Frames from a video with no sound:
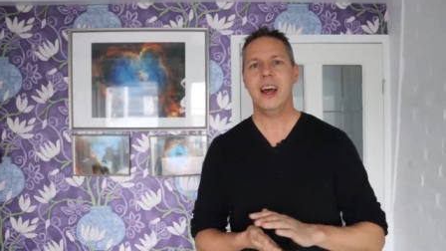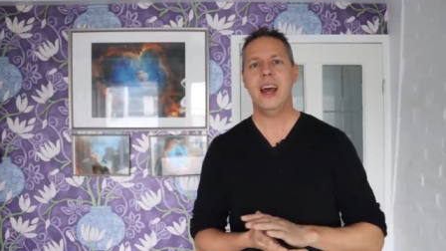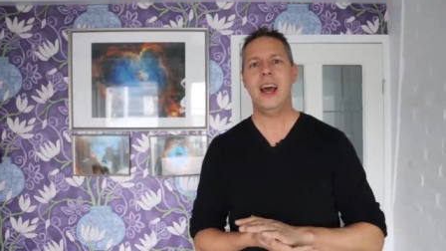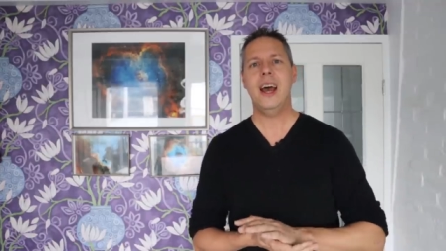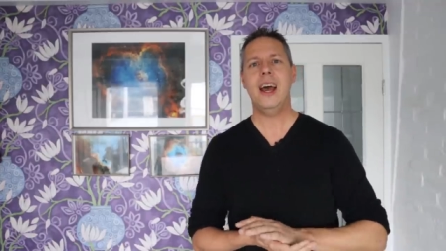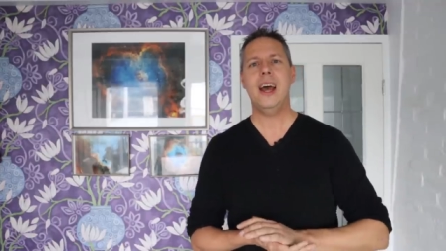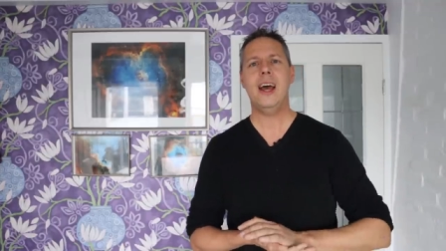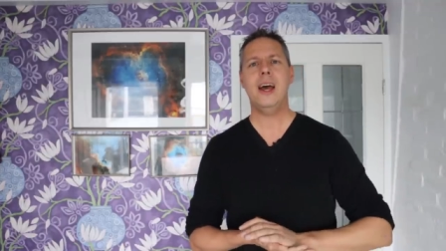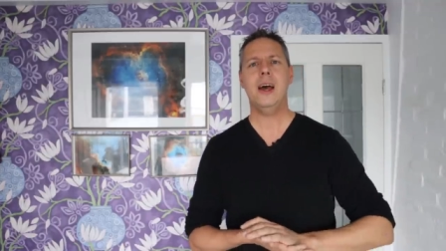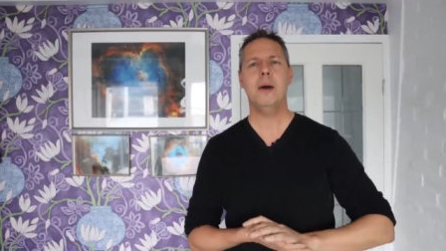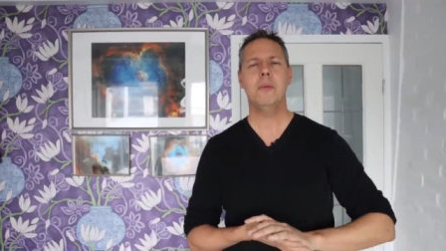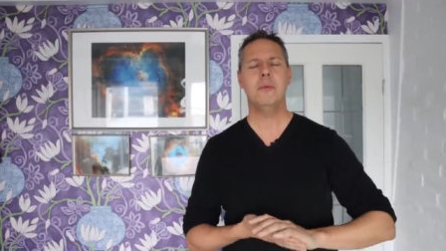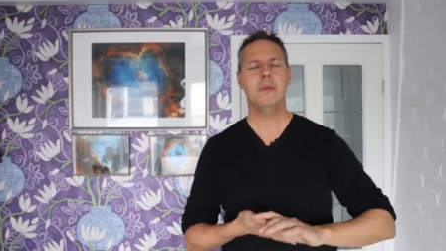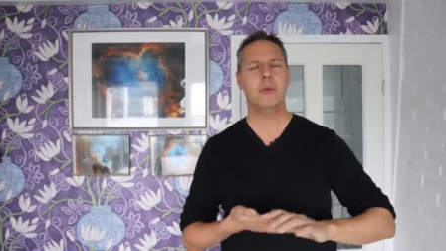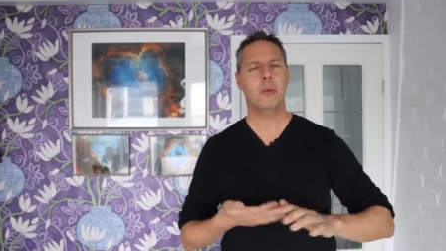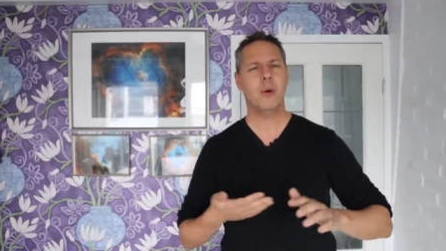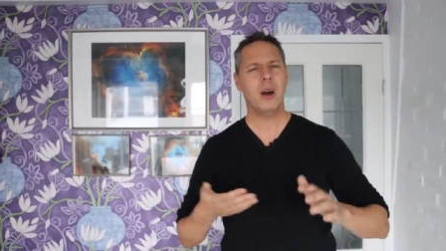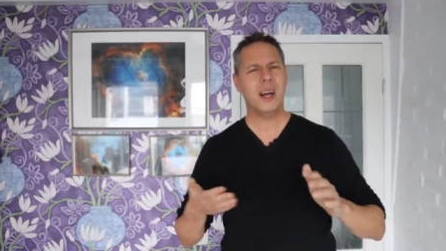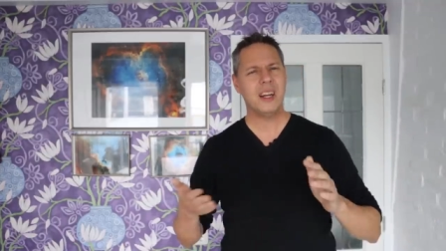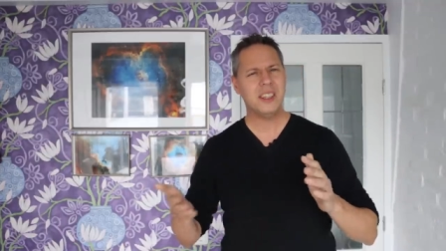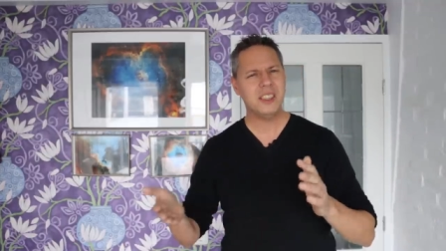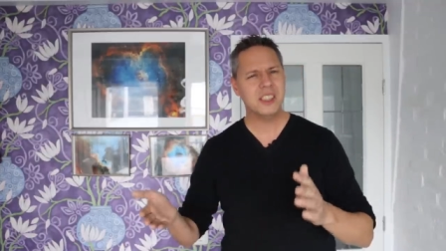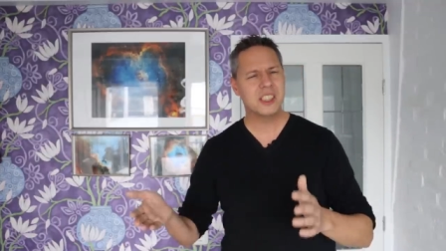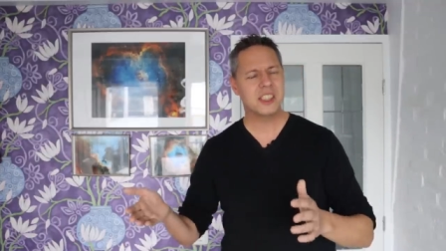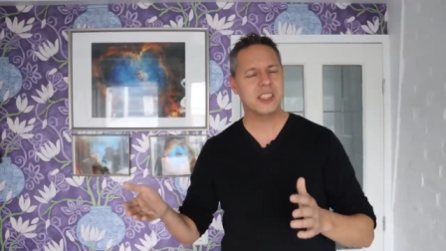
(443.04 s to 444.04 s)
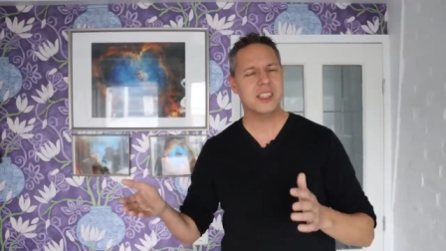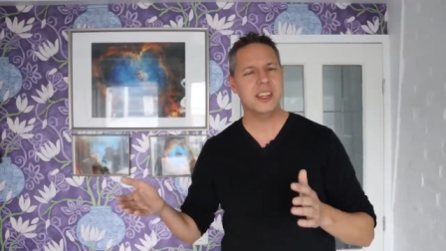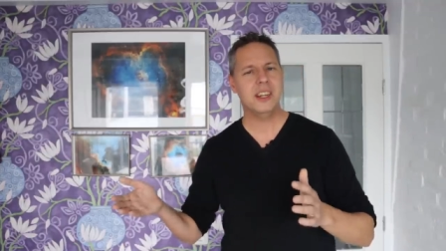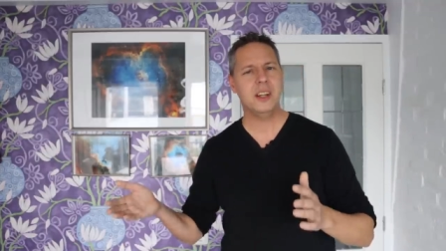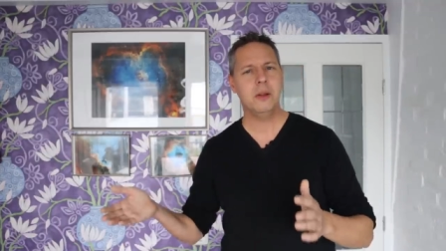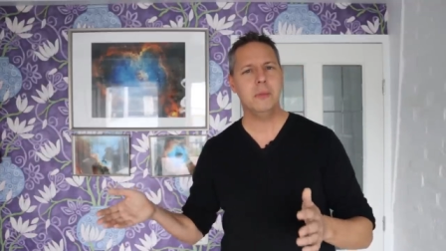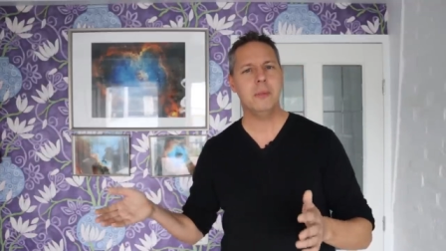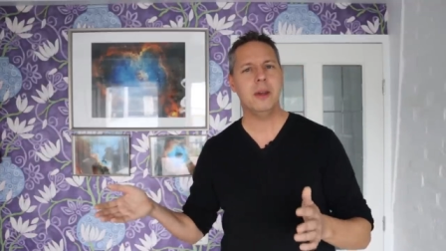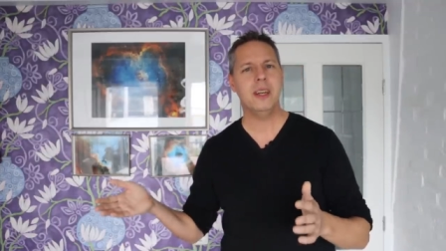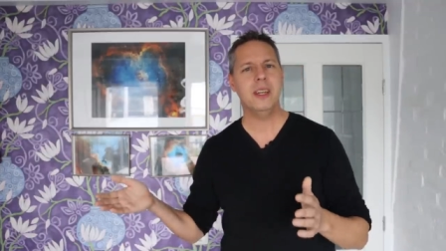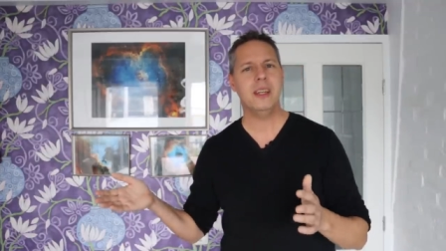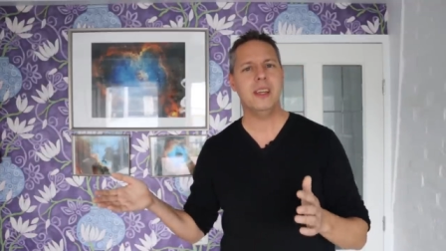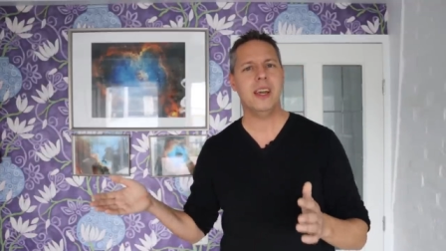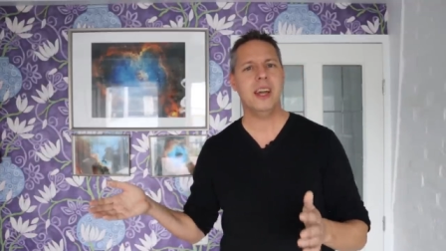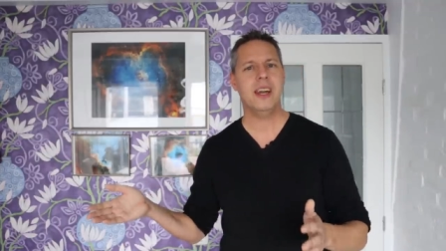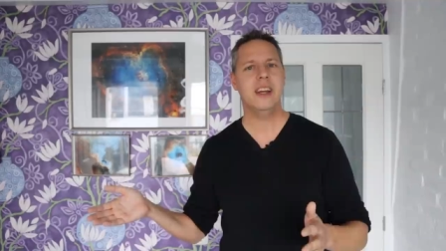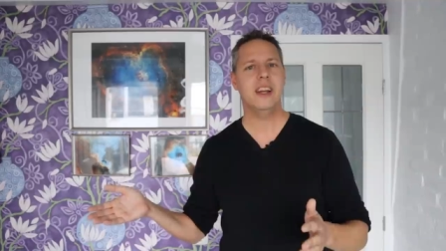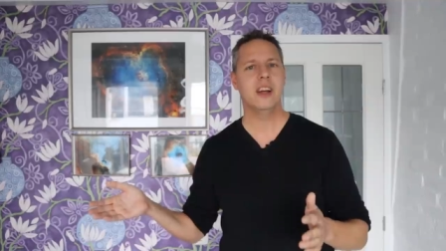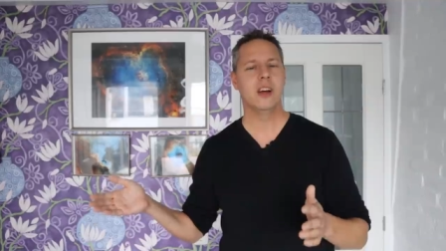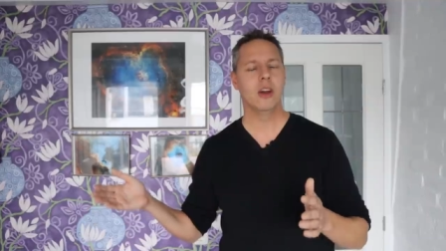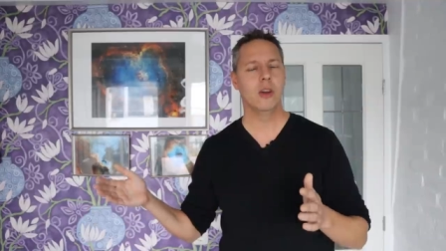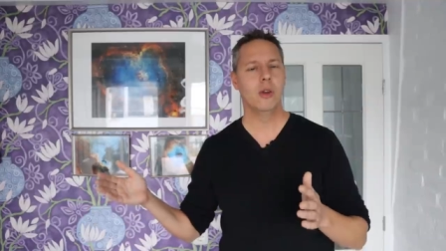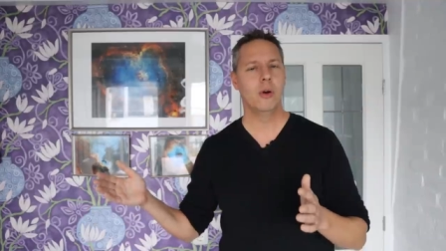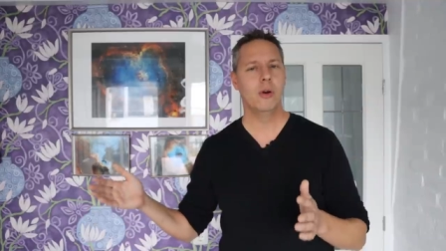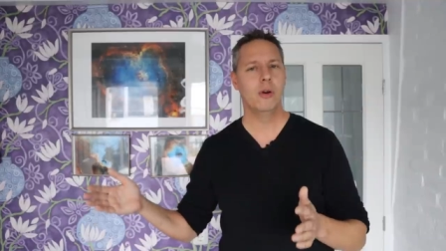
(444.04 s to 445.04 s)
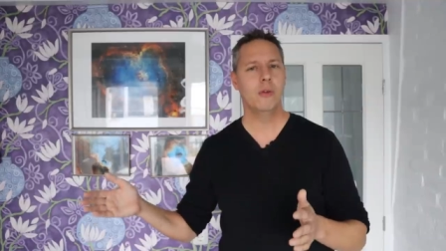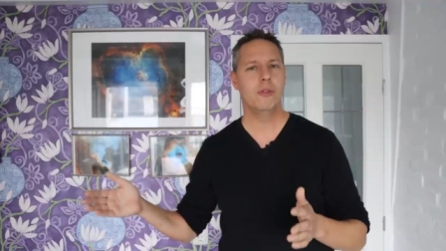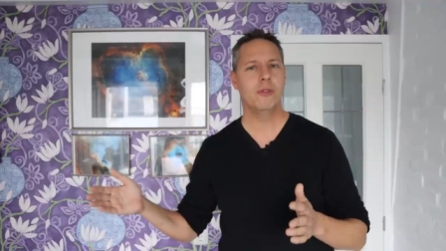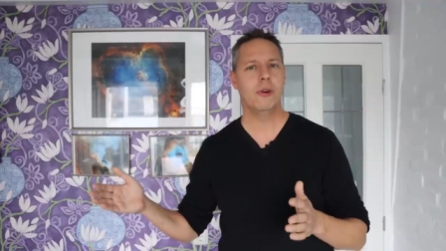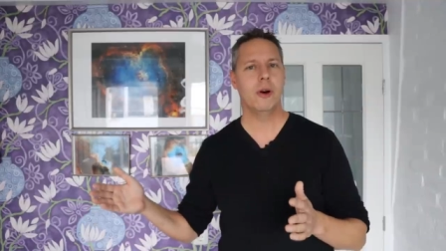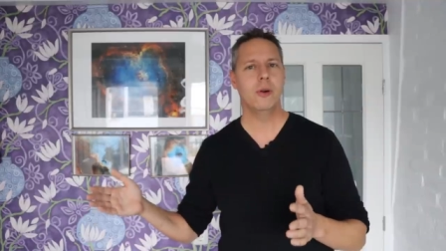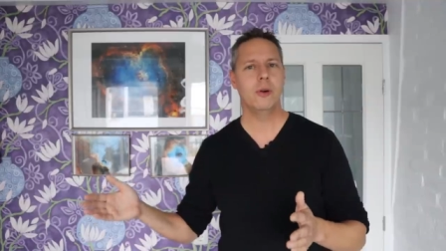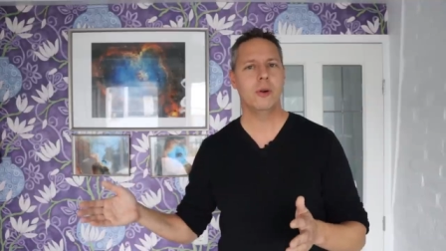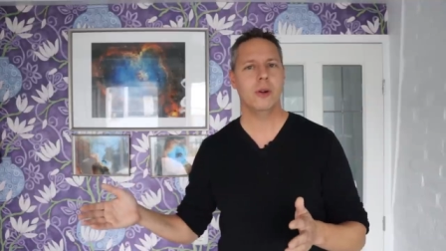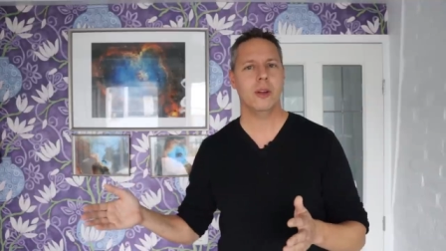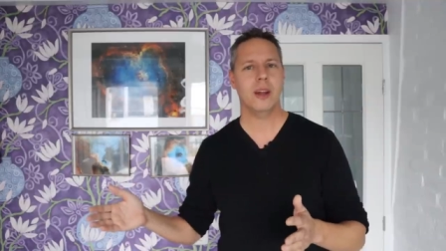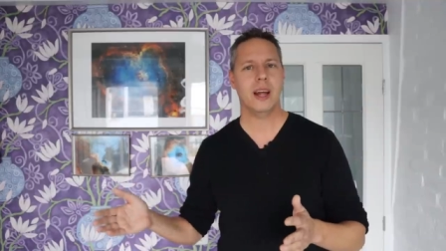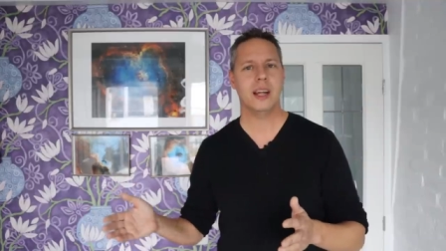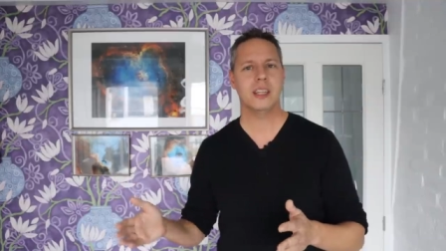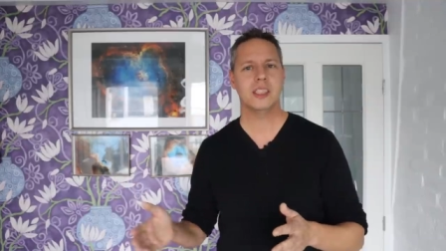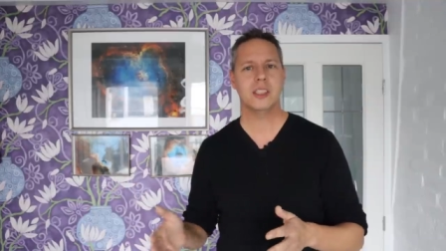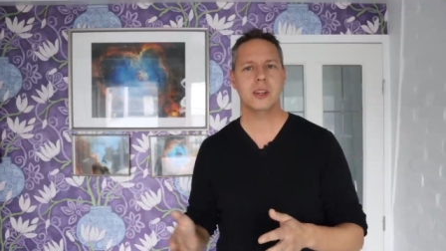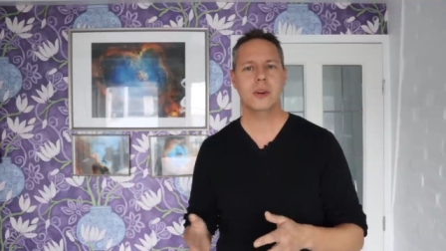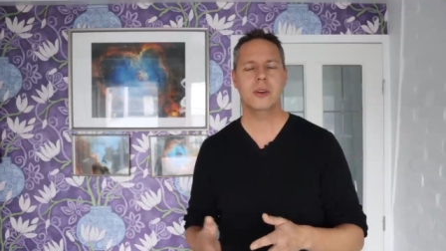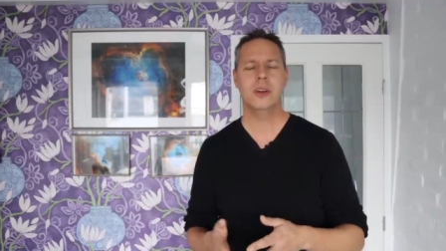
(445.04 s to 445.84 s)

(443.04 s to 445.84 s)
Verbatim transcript: Uh, while still maintaining a long focal length.